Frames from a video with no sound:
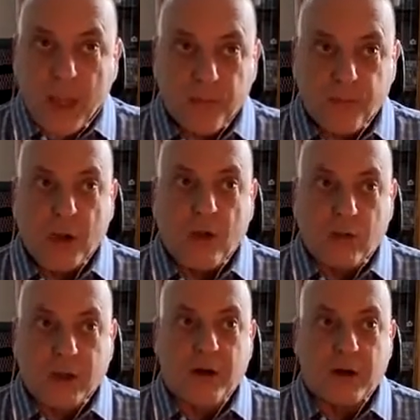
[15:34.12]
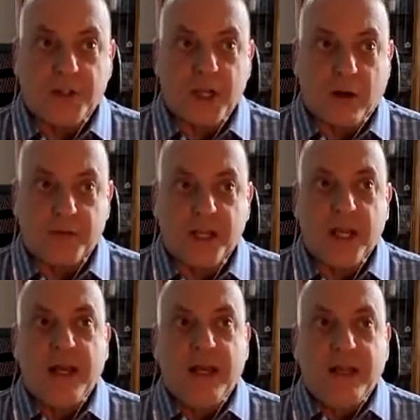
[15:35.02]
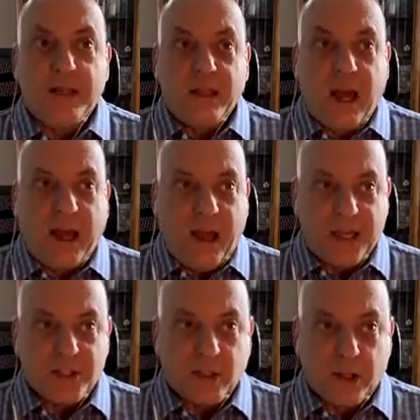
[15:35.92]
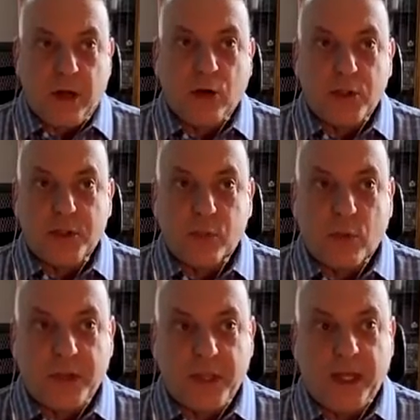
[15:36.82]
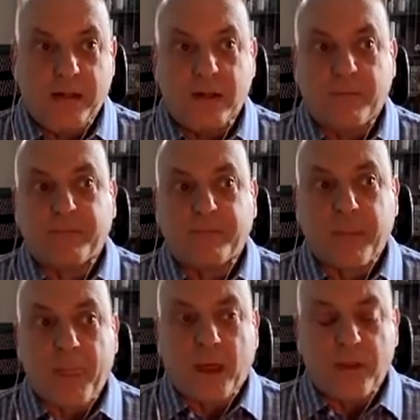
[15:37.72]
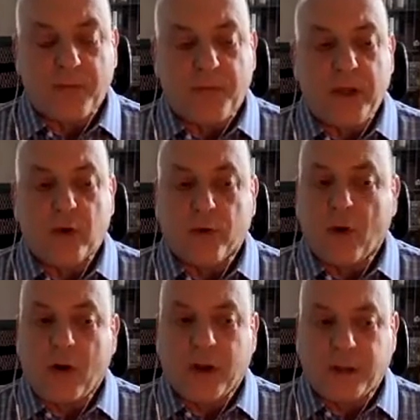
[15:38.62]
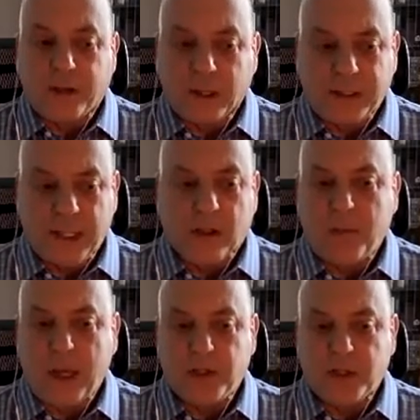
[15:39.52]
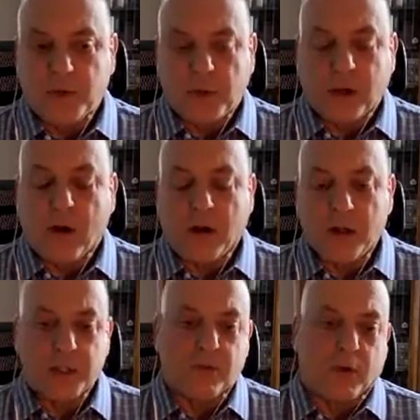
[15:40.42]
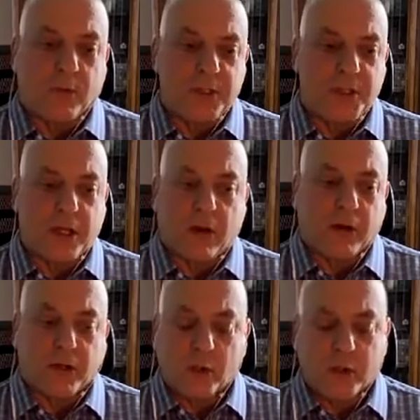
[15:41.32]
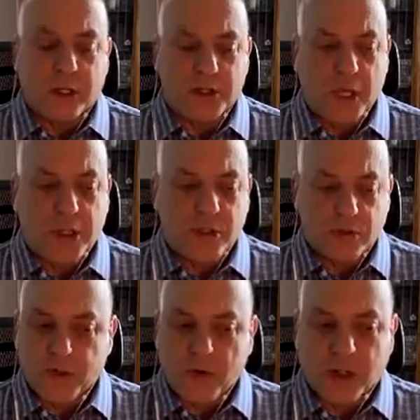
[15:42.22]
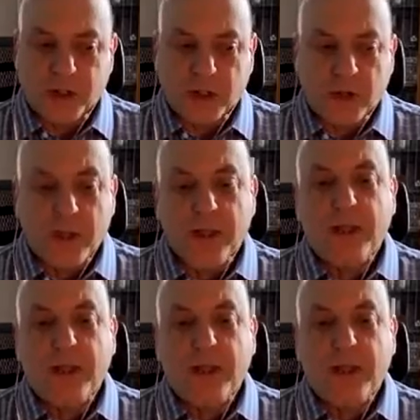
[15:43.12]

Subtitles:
if we all look at ourselves as leaders within the field on a daily basis, regardless of where we sit on an organizational structure,